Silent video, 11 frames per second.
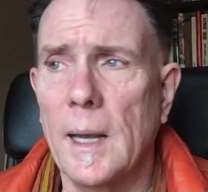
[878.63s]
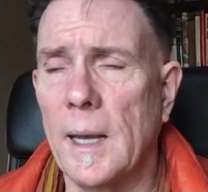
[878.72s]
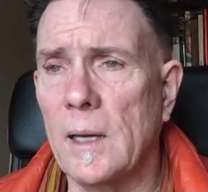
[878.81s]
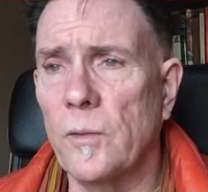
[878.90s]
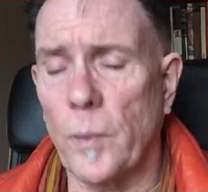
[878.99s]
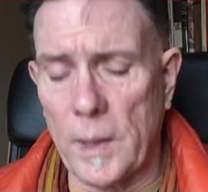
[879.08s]

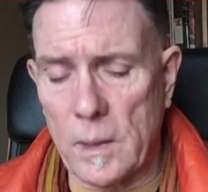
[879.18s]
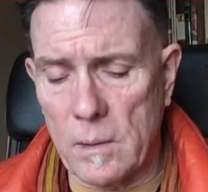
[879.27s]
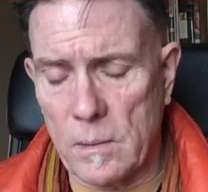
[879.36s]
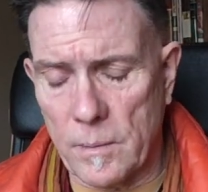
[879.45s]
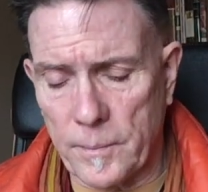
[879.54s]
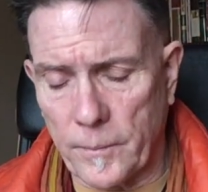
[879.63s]
And if we
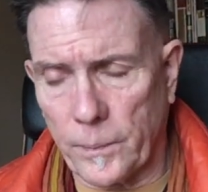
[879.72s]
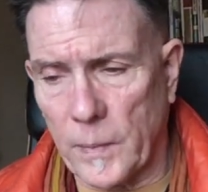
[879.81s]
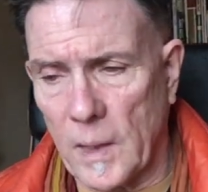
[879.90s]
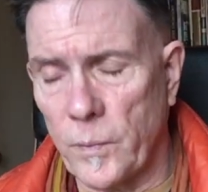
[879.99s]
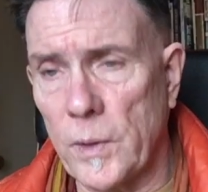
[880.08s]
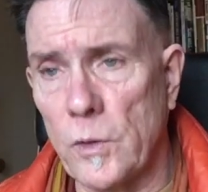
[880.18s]

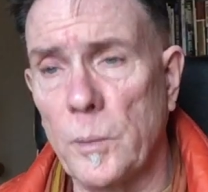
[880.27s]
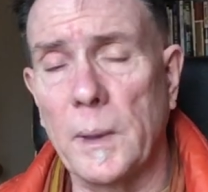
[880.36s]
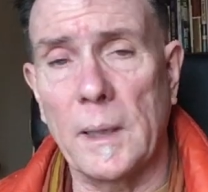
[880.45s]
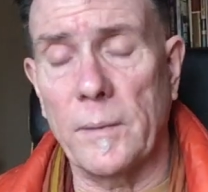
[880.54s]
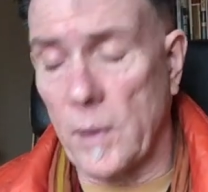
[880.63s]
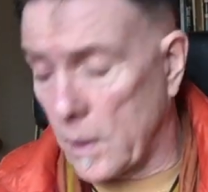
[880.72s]
do
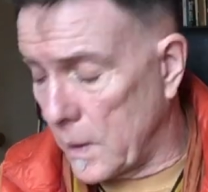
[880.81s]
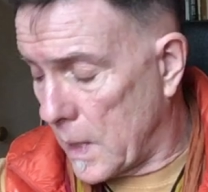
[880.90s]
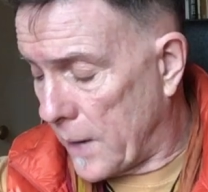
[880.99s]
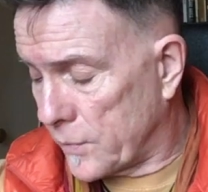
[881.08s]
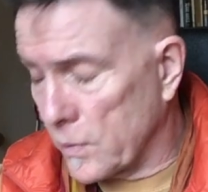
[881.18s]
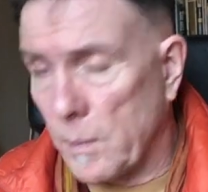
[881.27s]
believe that our
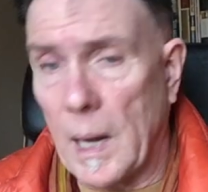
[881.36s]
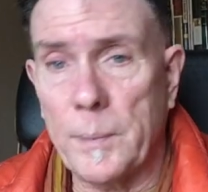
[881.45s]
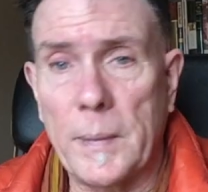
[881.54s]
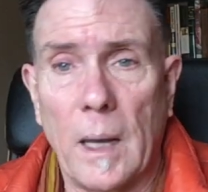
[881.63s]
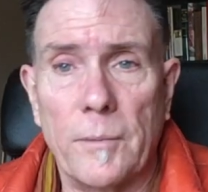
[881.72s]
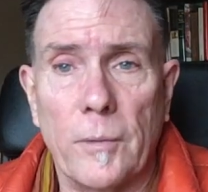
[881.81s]
lives are
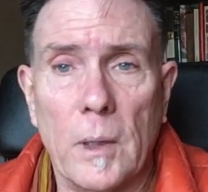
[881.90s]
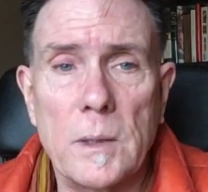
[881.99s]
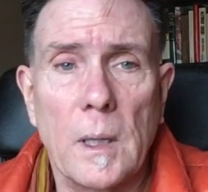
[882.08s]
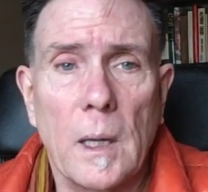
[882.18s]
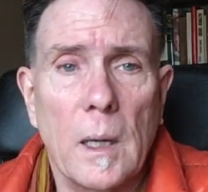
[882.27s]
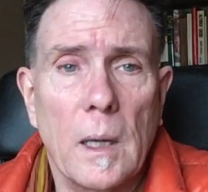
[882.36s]
mapped out for us,
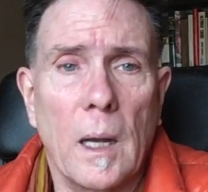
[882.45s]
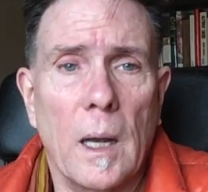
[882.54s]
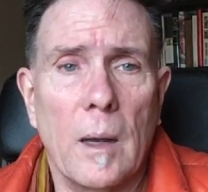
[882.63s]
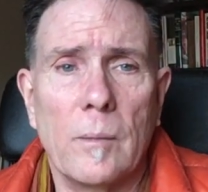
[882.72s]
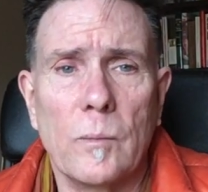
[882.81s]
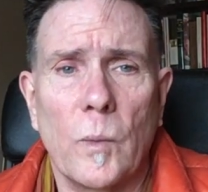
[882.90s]

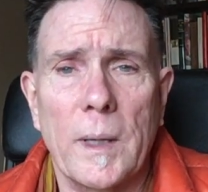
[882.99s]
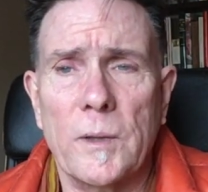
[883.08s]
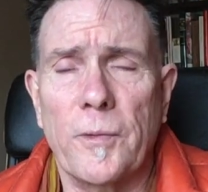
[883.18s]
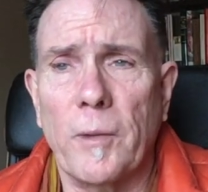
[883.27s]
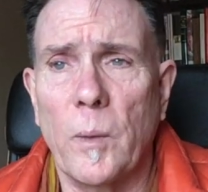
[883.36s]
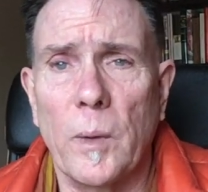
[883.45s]
where does
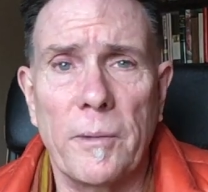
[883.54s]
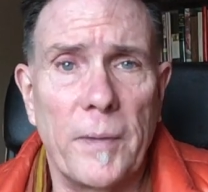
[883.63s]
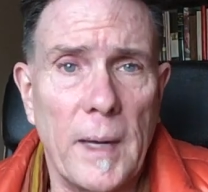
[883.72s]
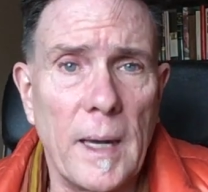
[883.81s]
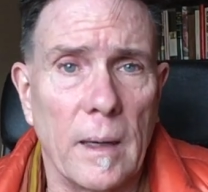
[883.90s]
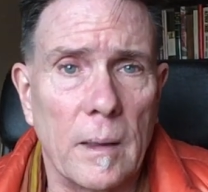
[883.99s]
free will
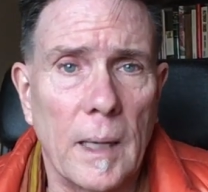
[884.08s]
fit in?